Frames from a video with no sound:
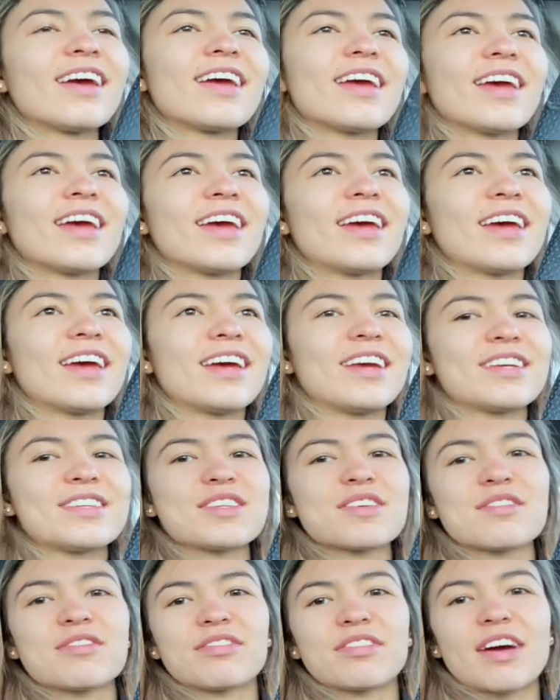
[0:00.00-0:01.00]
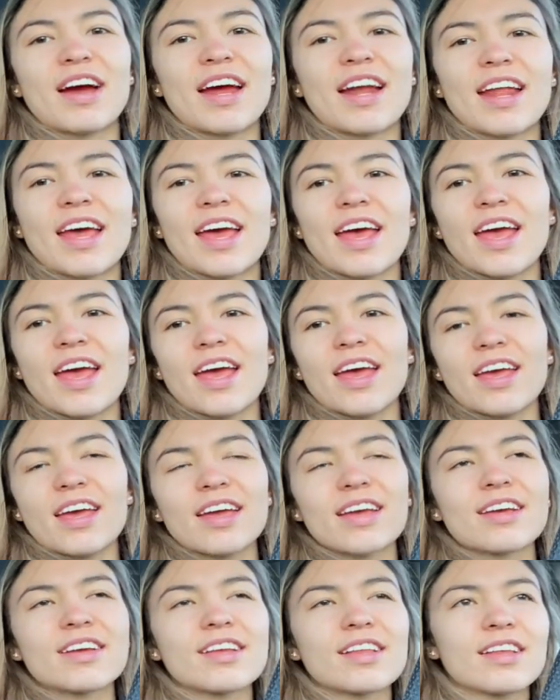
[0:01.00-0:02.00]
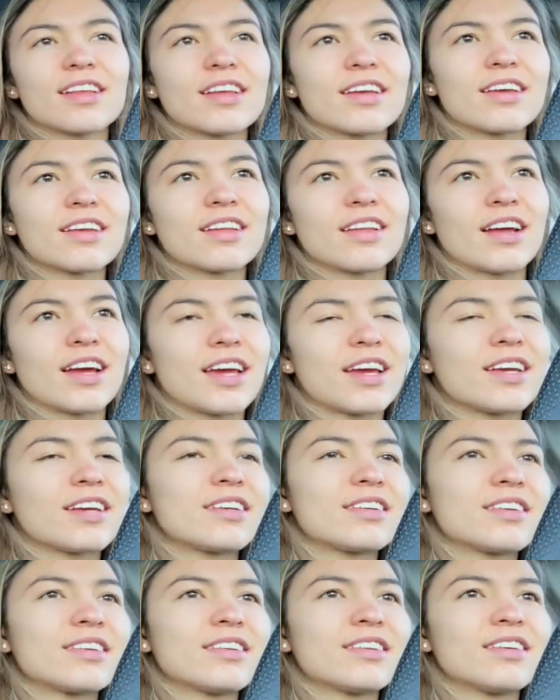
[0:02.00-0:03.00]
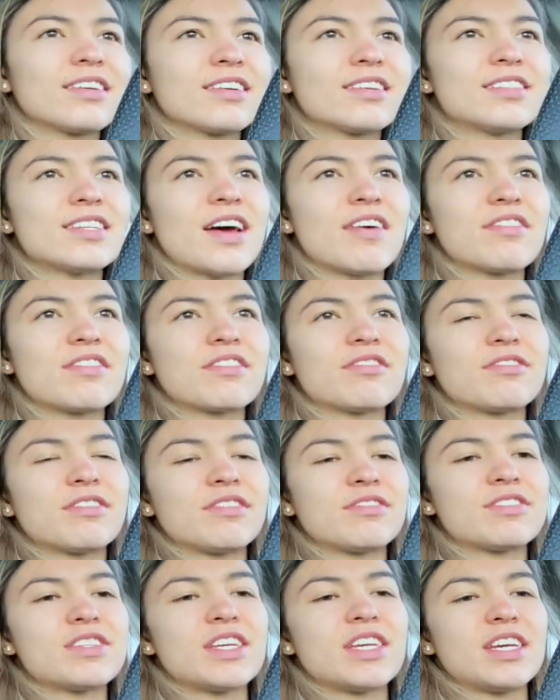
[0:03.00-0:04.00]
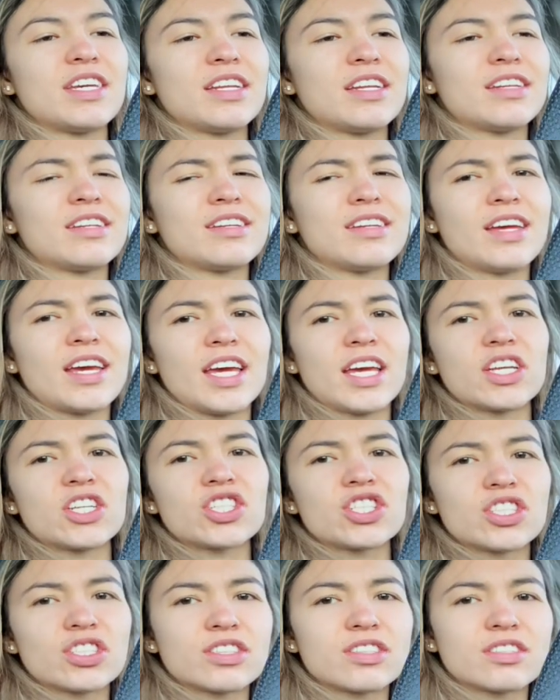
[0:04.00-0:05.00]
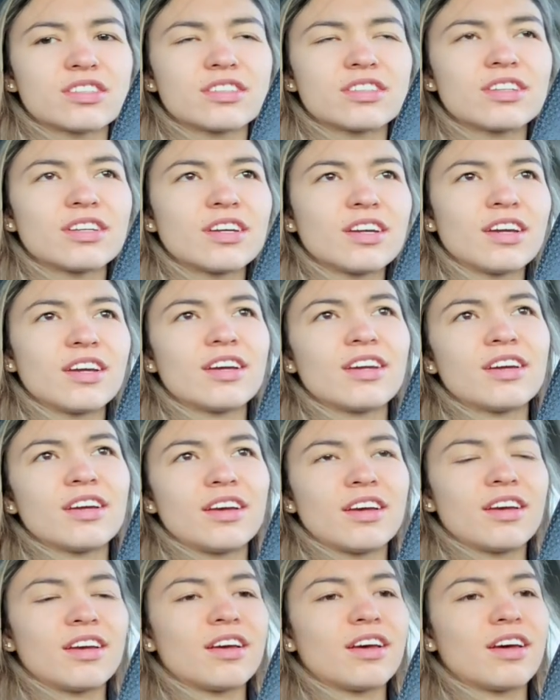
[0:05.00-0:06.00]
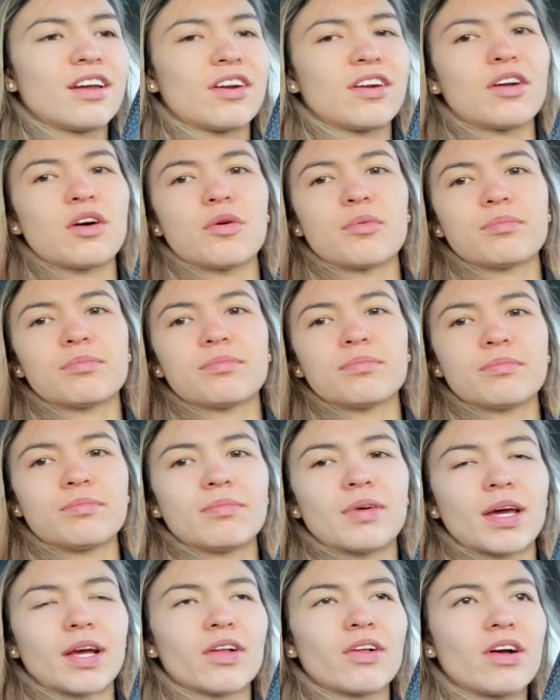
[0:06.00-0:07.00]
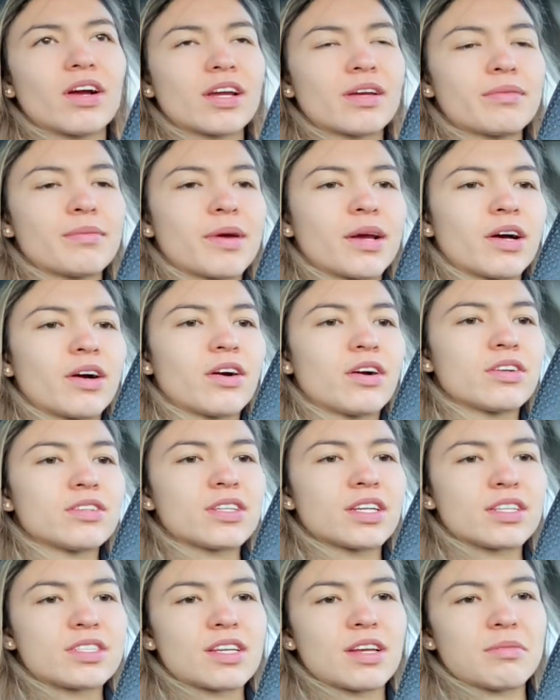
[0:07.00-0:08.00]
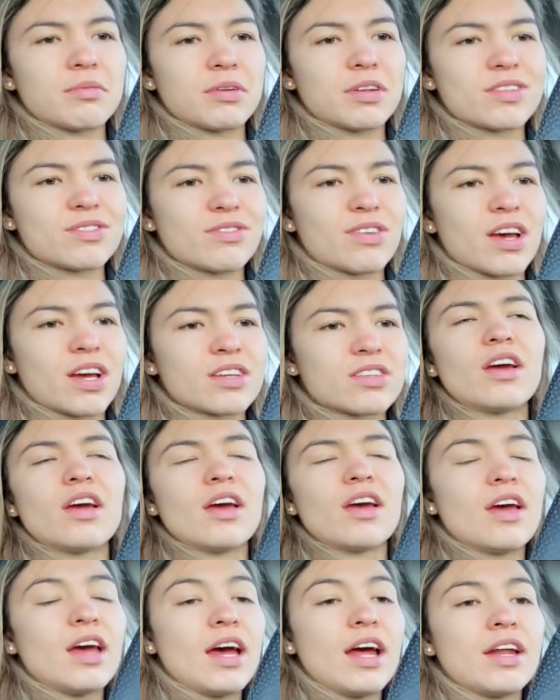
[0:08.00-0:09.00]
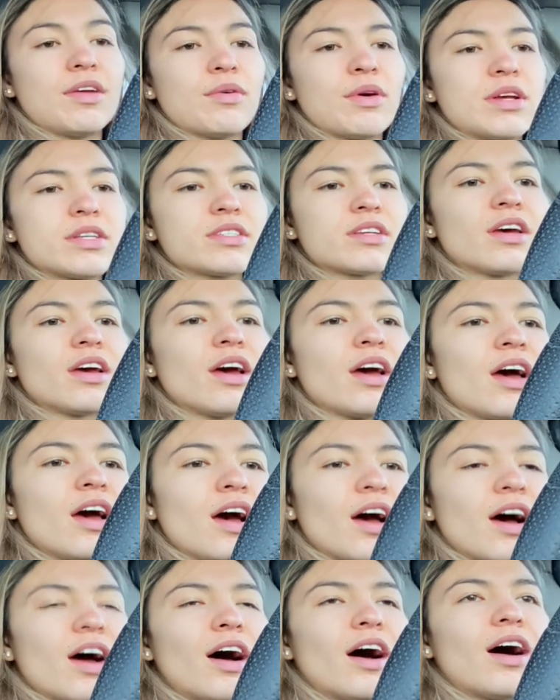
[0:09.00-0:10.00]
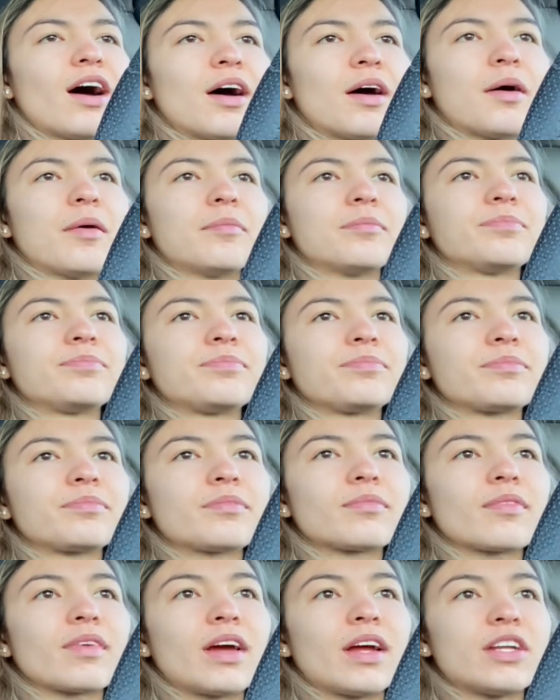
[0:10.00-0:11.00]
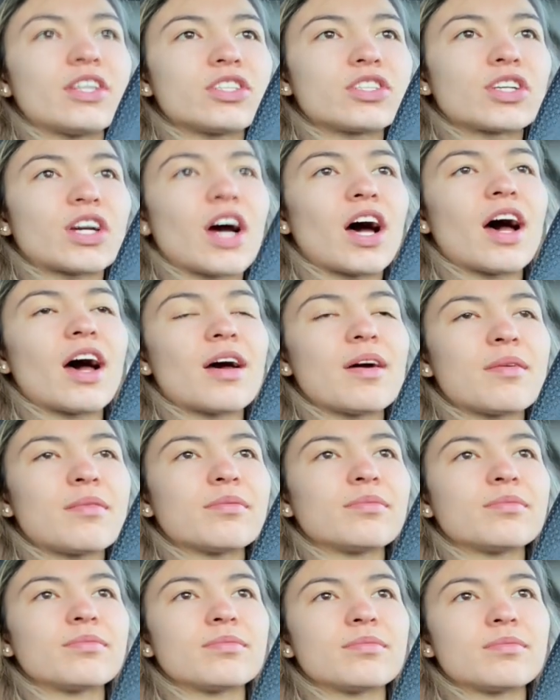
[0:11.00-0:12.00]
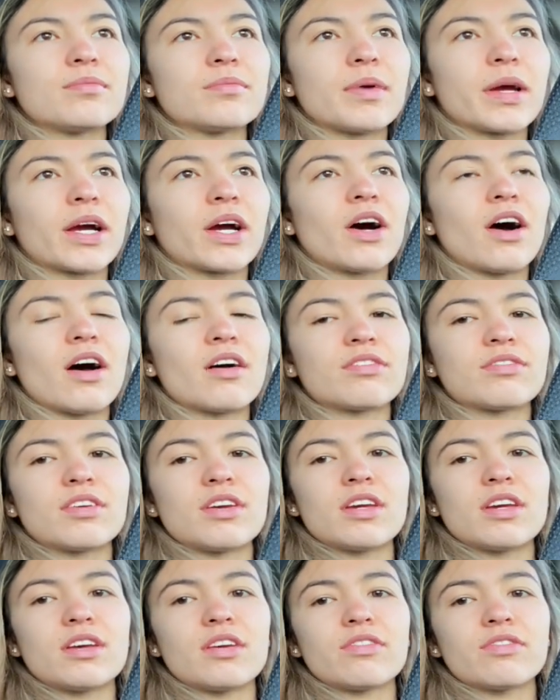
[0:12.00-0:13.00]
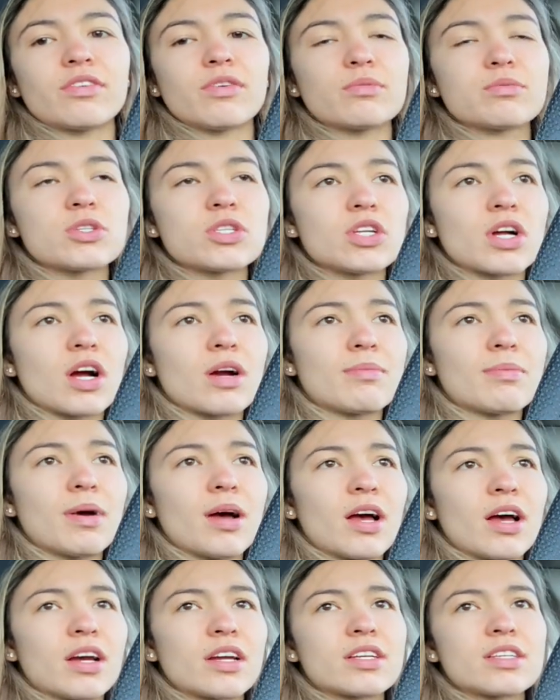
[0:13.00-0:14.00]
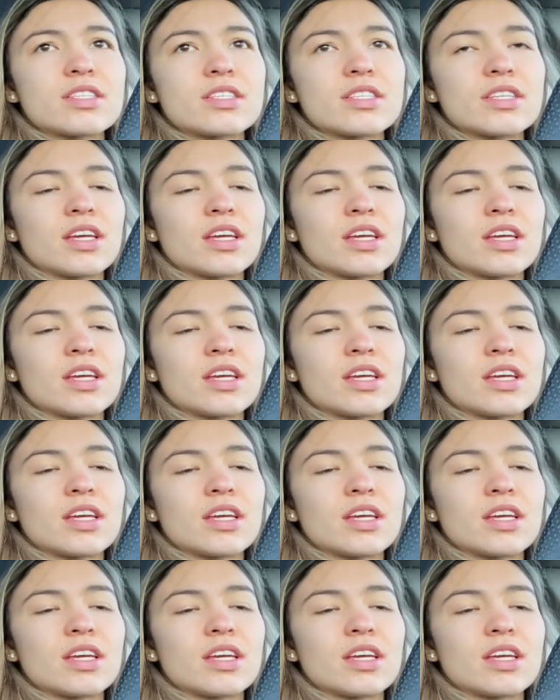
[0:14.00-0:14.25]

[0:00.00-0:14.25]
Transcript: It is Friday, like 7:15-ish. I don't know. My clock in my car is like 10 minutes fast. Anyways, I just got my coffee from Starbucks,